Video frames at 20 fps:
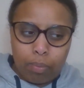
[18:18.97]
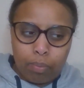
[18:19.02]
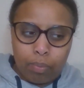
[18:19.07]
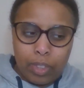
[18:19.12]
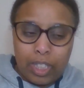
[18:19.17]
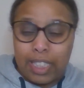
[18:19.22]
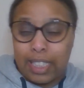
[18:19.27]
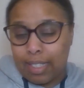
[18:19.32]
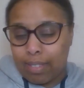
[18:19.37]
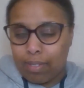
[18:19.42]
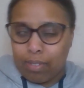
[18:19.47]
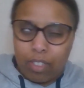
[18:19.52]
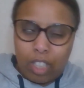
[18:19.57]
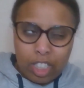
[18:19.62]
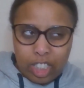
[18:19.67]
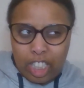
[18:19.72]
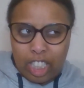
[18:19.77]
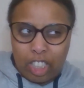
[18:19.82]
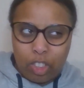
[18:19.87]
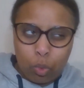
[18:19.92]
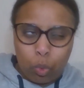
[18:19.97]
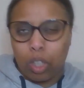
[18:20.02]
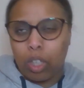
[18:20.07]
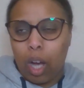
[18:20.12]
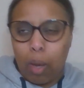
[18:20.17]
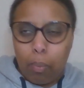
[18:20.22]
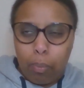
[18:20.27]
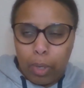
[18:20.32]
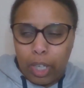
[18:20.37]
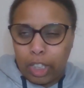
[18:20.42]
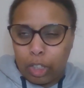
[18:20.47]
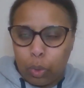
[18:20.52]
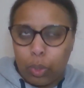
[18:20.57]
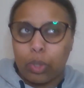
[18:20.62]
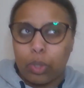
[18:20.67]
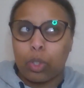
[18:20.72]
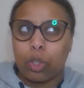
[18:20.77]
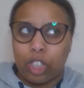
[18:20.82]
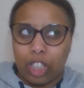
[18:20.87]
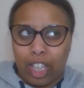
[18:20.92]
his ascent, well, I'm putting two
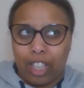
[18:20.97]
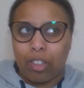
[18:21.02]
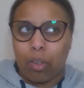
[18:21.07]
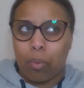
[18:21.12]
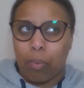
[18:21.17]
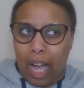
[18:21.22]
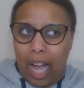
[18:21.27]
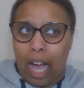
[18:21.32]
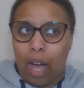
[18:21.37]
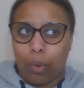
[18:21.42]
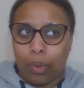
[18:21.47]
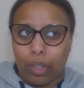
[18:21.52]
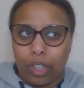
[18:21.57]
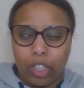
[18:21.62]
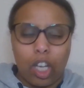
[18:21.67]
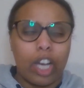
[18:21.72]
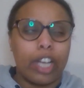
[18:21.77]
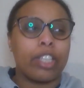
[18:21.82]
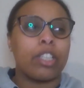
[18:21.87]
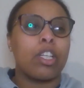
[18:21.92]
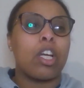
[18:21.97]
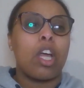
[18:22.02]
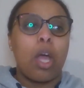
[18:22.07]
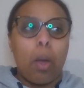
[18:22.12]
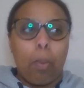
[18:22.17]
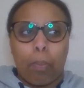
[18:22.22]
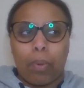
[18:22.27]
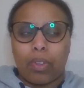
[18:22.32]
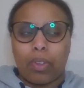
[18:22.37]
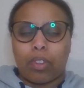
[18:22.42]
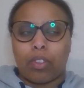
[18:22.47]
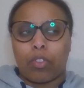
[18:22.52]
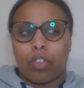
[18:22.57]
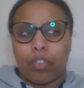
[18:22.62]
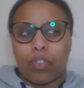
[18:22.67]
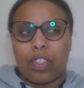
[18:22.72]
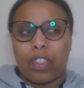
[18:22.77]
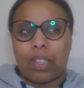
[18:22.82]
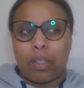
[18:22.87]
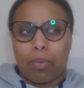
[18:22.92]
and two together about how he died, but the
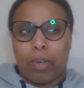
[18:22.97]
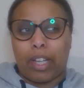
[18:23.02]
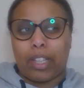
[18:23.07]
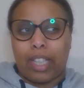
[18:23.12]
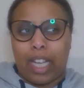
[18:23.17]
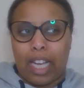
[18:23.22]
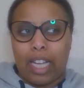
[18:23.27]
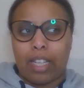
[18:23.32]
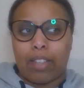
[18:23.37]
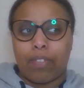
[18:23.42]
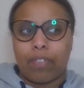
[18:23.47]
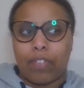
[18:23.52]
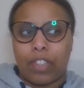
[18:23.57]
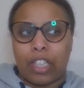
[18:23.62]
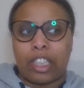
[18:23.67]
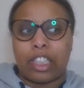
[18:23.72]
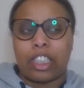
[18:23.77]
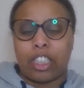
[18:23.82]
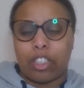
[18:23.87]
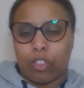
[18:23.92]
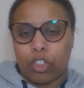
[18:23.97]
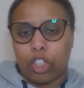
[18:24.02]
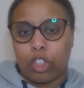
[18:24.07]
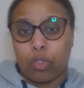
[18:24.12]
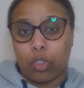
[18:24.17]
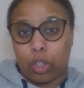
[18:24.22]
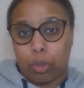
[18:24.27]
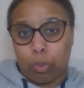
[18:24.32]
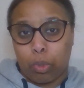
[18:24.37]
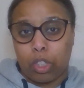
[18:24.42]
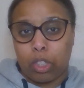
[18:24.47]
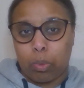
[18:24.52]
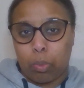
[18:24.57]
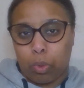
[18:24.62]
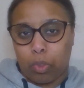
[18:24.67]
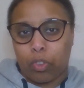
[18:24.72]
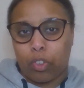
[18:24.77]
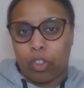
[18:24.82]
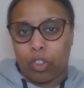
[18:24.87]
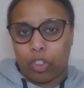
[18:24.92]
reveal about Kate feeling as if she's
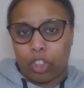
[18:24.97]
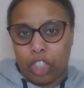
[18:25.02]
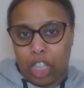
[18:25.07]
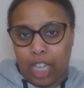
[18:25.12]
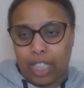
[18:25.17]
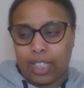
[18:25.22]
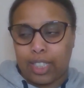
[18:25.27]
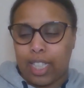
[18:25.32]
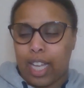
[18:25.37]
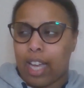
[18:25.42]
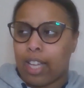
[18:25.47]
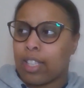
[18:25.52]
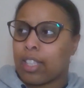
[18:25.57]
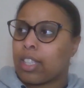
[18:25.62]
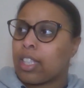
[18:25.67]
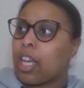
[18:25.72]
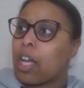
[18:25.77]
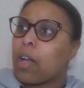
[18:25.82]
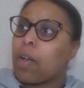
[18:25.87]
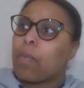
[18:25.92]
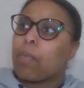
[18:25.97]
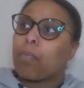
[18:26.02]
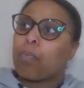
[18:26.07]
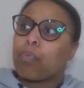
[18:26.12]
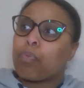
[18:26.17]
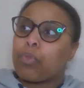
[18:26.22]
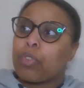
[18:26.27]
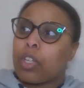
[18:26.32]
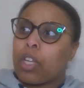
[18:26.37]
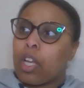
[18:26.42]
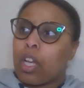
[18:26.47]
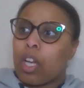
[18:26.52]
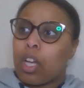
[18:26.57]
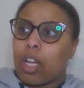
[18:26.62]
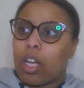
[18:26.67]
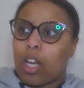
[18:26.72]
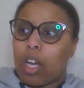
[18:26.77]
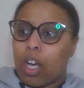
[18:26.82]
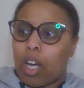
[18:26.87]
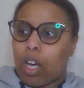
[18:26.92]
responsible for Jack's death,
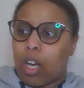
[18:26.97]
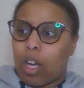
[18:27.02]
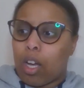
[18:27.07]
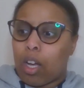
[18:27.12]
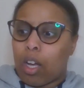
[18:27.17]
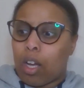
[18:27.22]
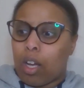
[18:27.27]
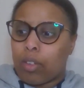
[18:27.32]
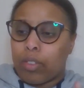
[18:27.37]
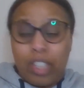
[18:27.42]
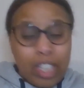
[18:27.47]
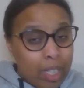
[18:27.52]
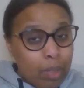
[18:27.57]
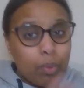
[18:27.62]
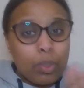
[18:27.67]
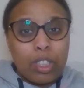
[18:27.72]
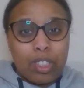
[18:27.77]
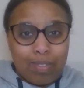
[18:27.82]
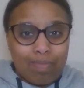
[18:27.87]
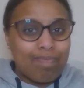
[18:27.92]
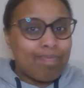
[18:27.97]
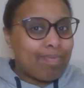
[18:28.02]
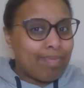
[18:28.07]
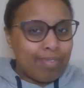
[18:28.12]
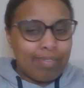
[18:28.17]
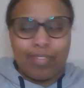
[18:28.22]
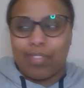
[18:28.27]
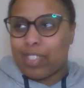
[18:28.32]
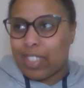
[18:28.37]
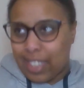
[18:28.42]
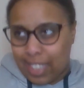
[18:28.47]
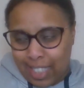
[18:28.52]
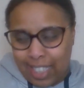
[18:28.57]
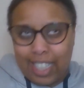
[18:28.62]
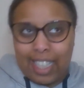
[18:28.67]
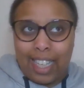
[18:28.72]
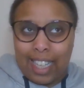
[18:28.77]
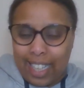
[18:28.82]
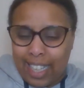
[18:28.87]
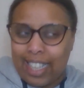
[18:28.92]
he was
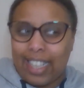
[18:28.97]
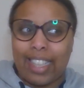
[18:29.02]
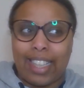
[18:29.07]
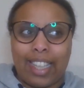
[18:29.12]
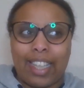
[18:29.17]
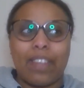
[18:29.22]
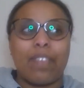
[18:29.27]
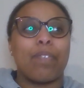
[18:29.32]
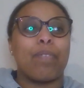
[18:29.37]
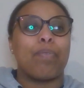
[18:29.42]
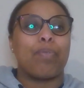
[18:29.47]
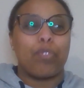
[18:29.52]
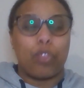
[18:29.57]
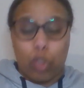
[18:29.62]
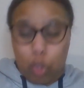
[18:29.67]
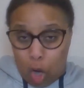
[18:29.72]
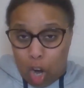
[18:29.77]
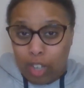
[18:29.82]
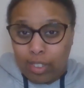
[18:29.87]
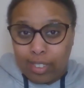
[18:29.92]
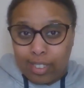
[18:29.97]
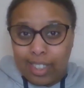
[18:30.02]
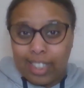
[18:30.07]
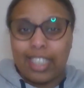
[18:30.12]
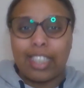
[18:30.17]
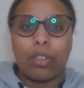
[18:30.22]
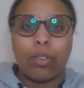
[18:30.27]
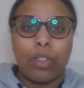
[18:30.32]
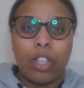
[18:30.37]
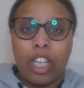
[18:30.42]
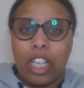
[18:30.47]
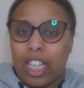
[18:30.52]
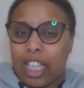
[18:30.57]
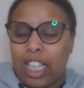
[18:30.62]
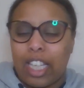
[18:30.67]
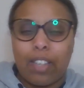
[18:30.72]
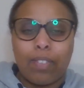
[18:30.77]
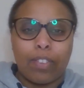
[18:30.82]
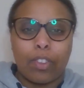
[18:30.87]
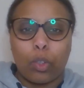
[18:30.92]
clearly drunk. He
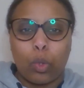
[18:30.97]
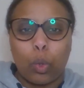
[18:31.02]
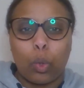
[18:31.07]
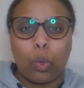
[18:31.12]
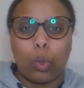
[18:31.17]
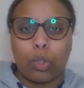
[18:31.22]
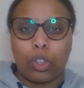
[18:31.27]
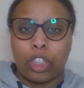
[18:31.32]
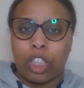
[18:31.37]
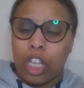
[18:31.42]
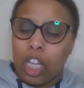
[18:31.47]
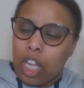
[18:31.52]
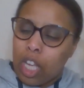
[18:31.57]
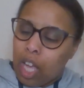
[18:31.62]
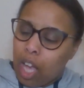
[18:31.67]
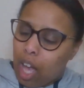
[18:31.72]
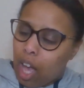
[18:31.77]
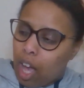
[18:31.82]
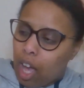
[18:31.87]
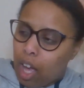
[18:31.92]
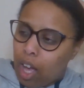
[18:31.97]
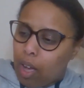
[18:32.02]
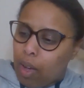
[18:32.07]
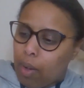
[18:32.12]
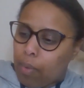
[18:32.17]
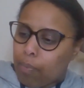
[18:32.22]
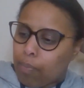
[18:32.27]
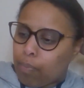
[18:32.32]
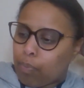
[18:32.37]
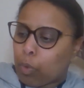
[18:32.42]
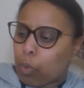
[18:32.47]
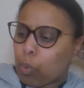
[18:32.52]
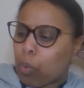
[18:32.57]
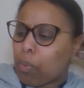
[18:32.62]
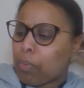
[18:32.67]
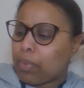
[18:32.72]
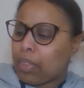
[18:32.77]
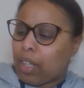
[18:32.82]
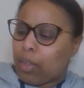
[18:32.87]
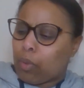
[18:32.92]
even called the
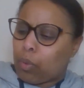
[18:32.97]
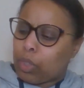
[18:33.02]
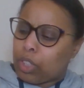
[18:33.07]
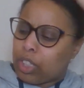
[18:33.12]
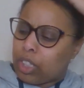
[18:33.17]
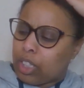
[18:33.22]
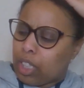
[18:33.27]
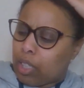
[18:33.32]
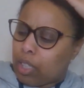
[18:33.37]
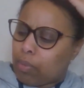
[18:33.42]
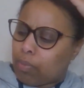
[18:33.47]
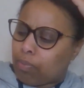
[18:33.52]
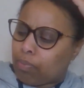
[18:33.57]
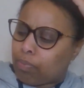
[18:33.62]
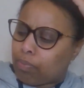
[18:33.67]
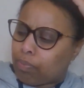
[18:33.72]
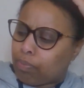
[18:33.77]
woman that was looking